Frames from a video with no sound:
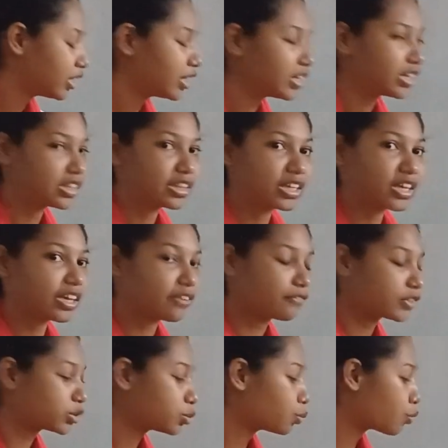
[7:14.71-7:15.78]
they give us
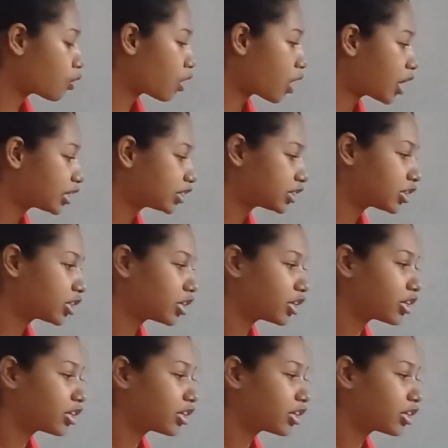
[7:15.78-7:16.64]
water,